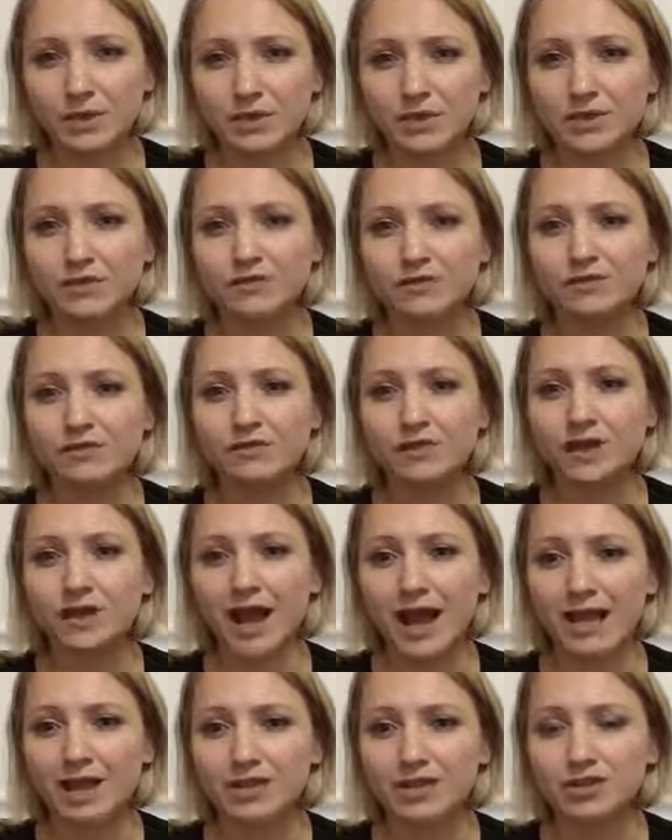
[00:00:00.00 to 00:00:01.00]
bunch of
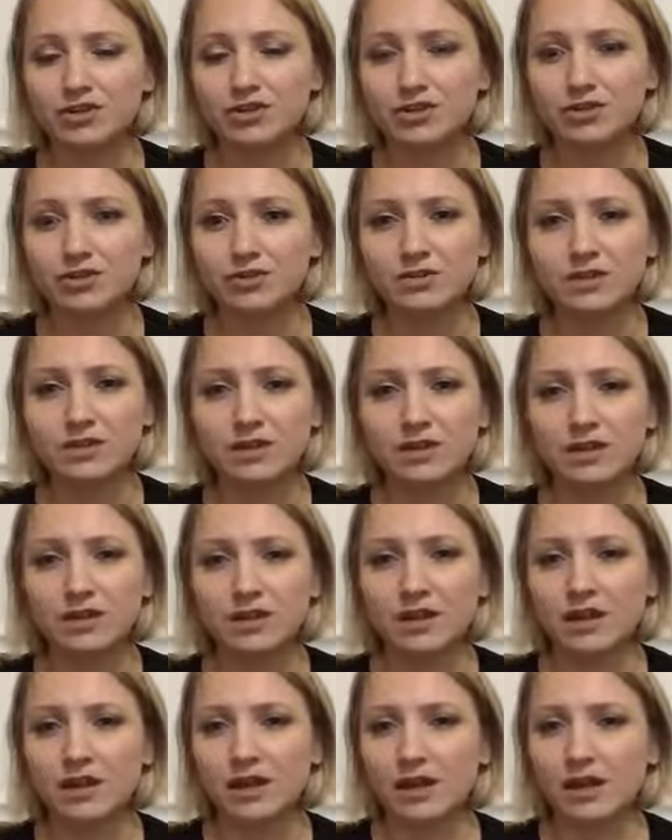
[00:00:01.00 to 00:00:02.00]
guided journals,
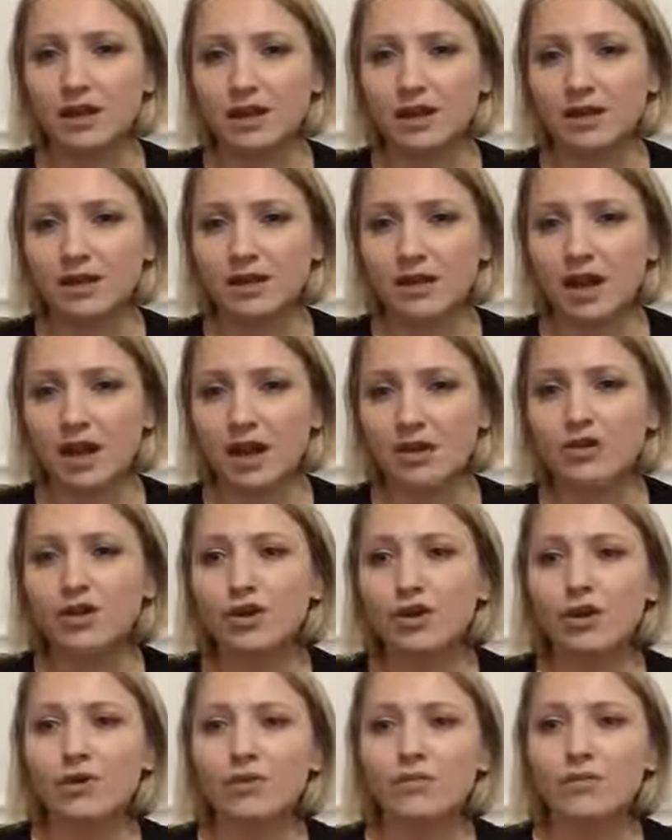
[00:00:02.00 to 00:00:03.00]
and I
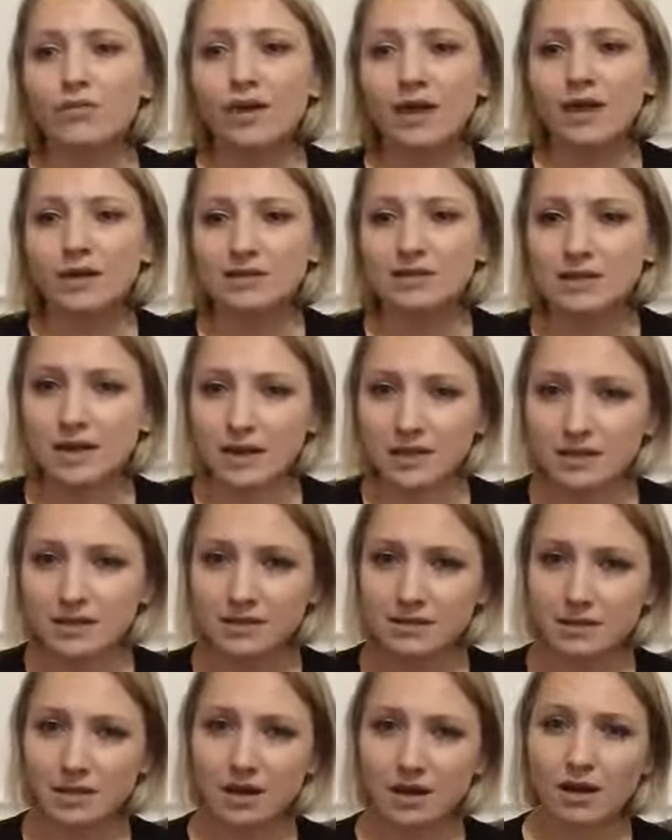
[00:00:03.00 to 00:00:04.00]
know that it
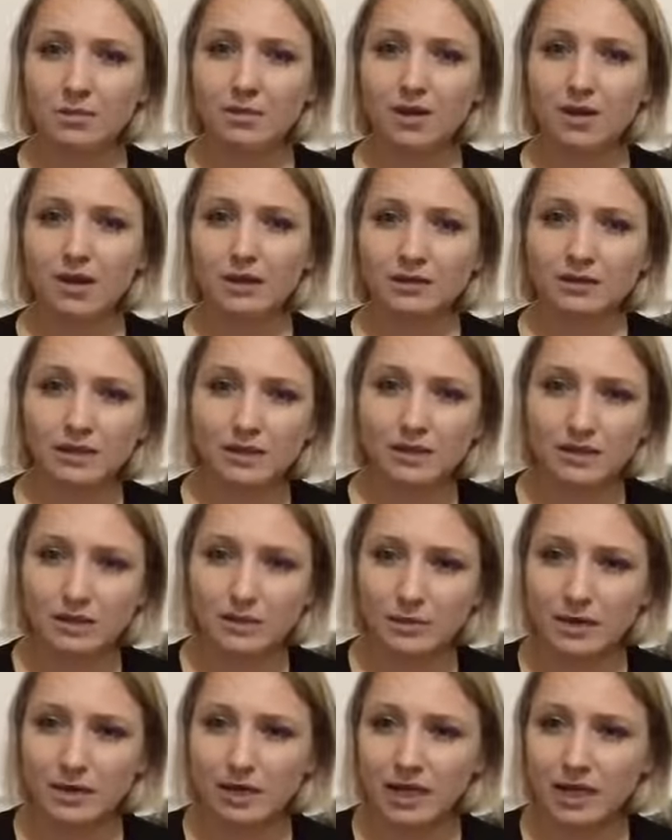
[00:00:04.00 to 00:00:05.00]
takes at
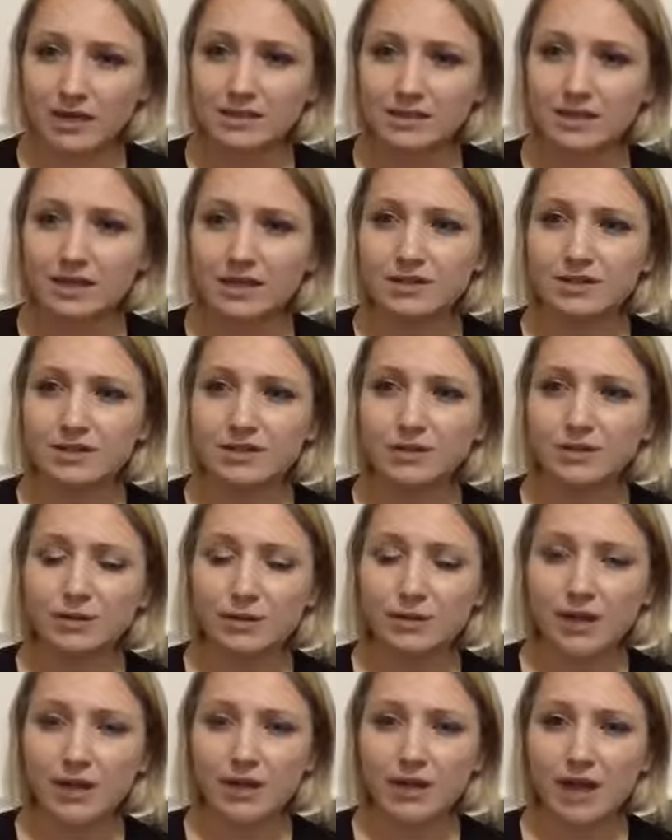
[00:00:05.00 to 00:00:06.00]
least 28 days to
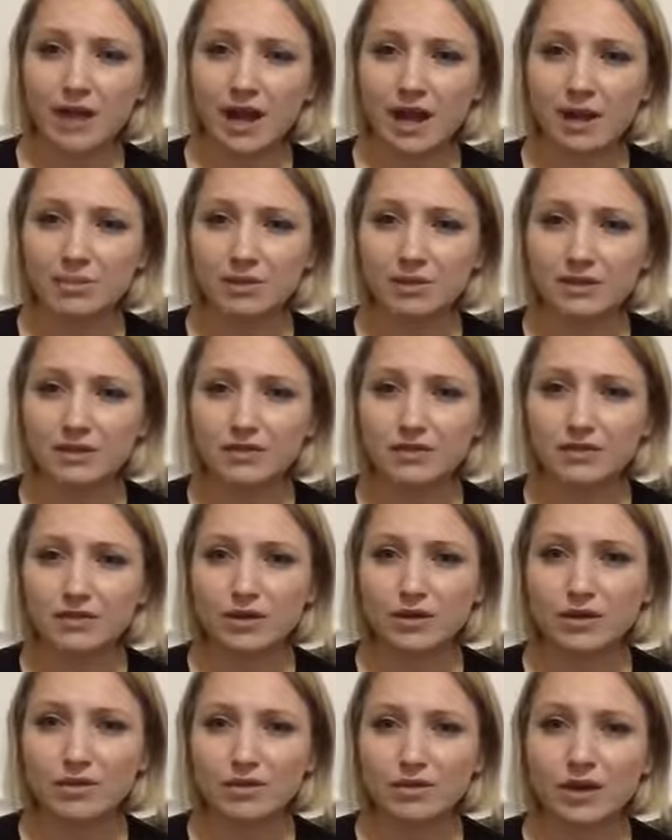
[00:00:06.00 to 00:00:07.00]
create a habit,
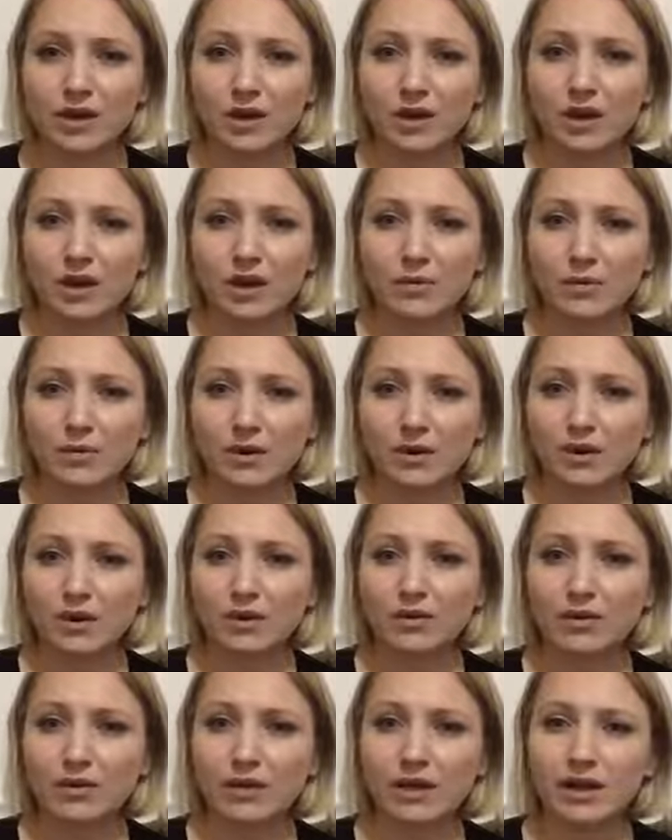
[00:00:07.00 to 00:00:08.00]
so I want
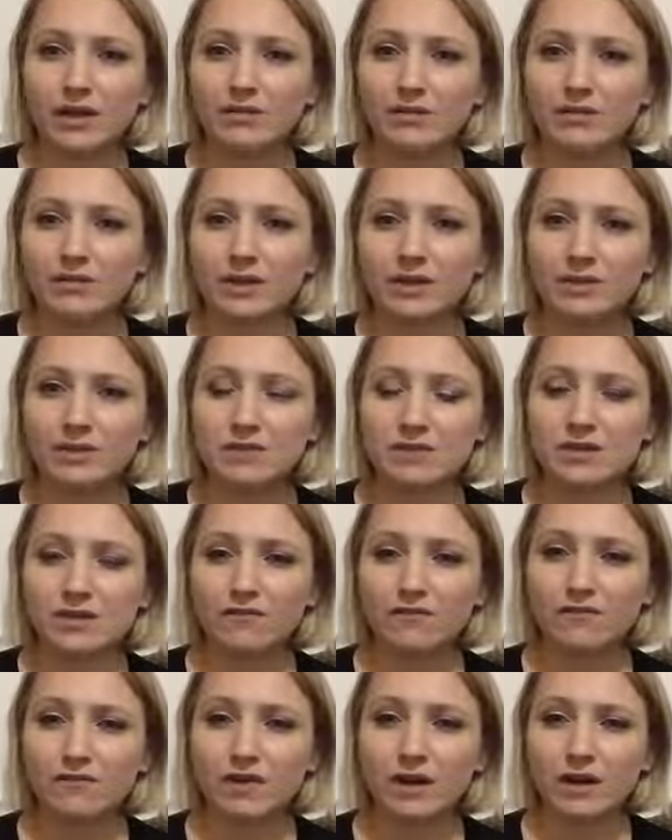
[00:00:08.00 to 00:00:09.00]
to create these
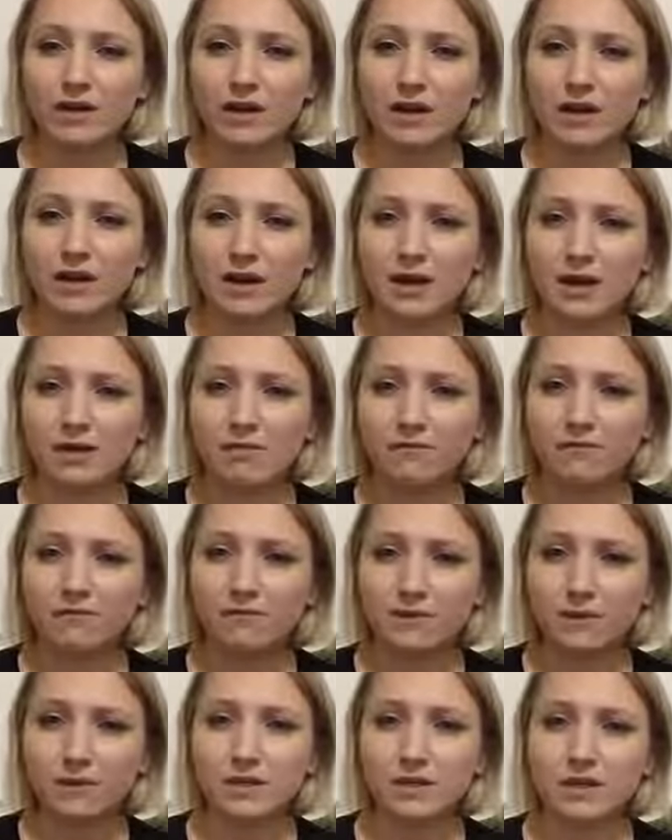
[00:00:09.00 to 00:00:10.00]
very
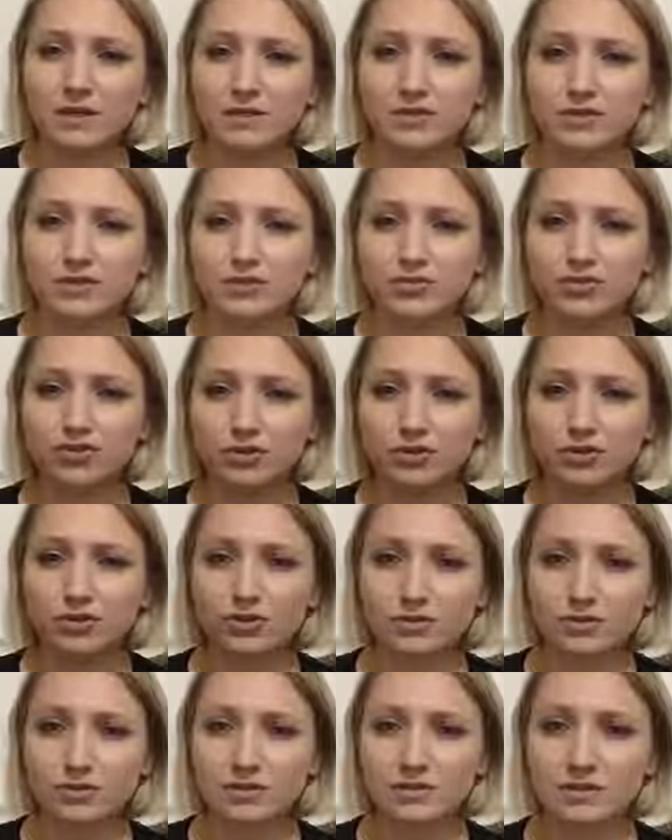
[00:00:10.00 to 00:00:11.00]
focused
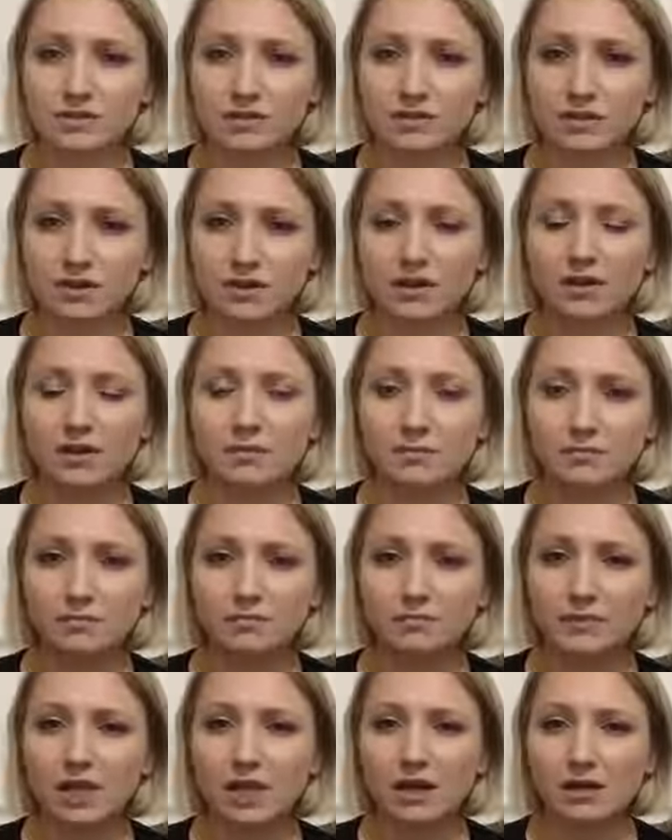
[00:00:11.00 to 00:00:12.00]
journals
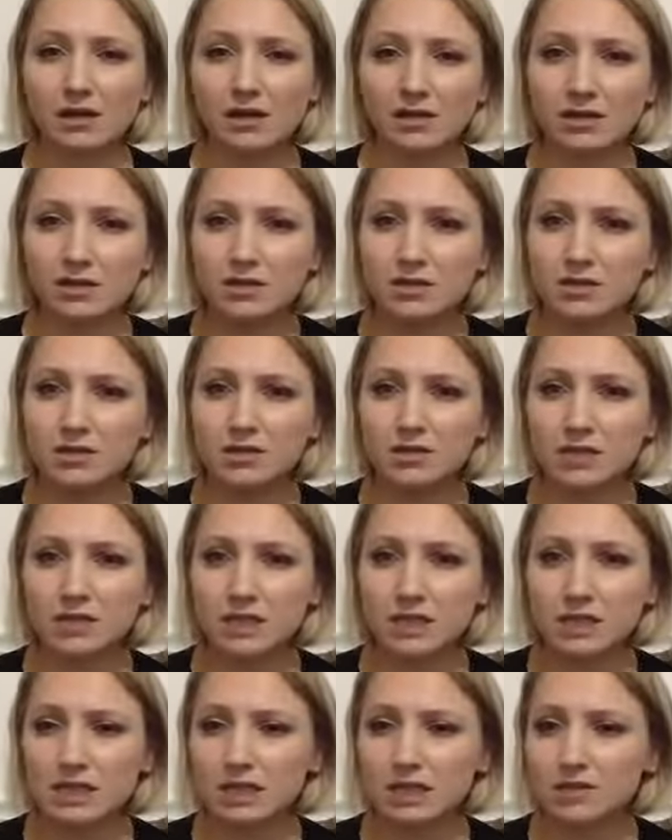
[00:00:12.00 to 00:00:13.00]
that are at least
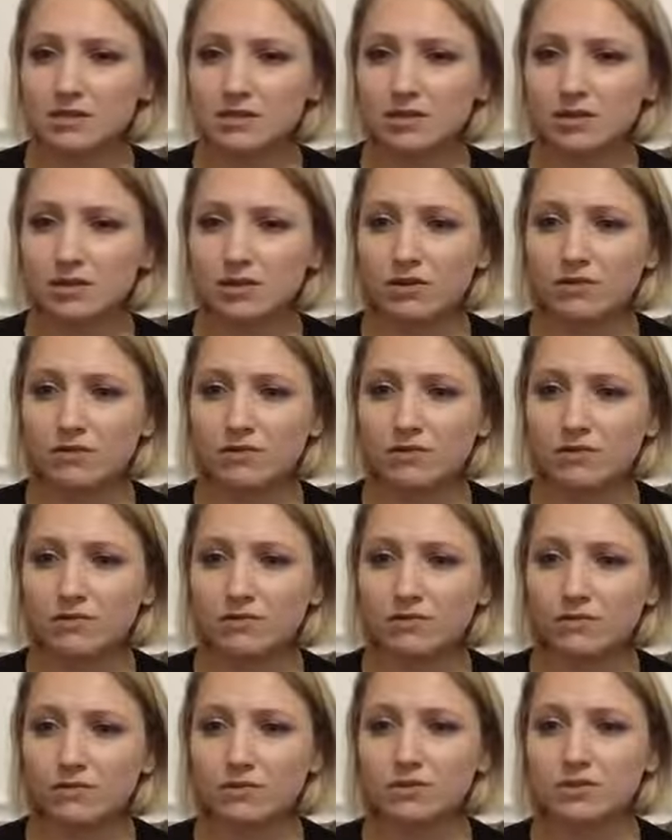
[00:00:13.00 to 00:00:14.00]
30 days long
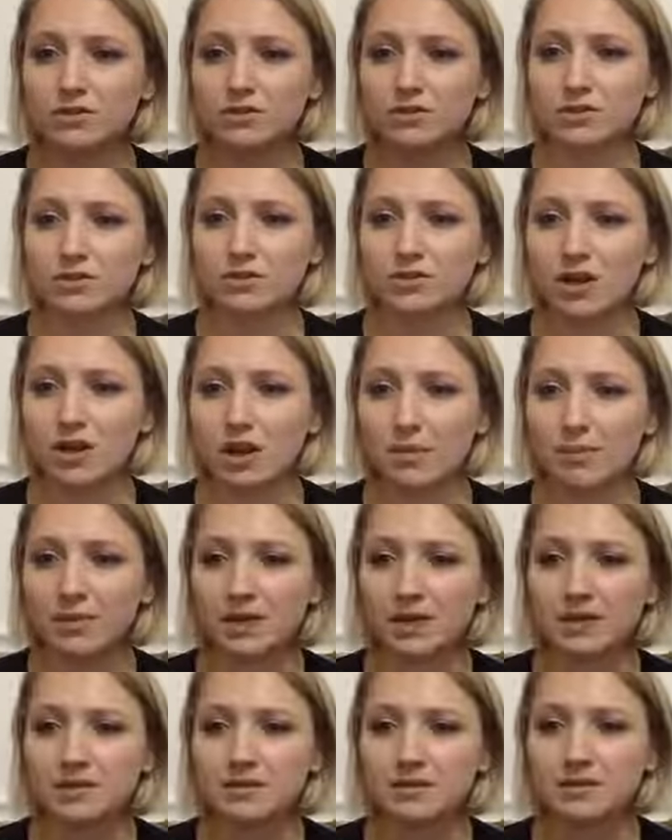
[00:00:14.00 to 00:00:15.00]
for certain
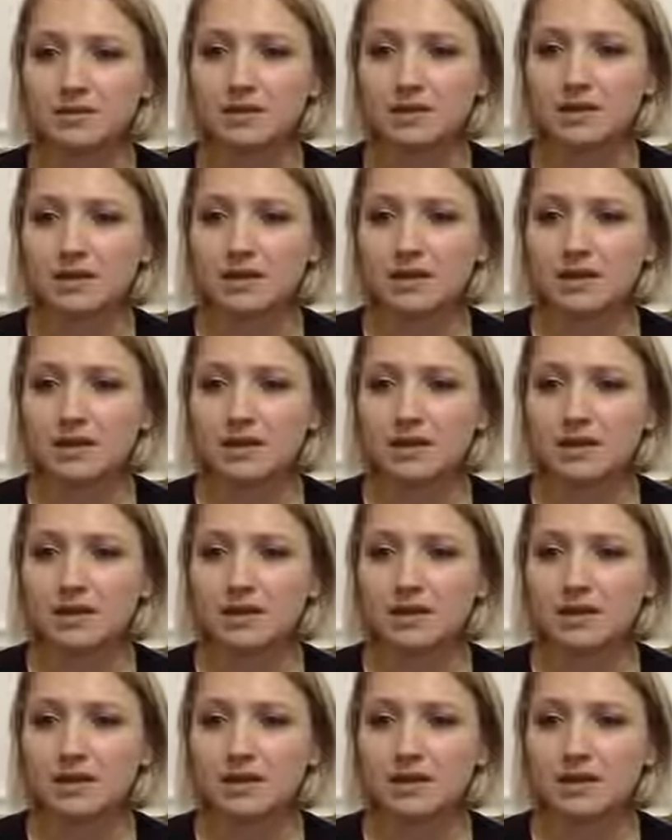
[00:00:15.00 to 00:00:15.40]
topics.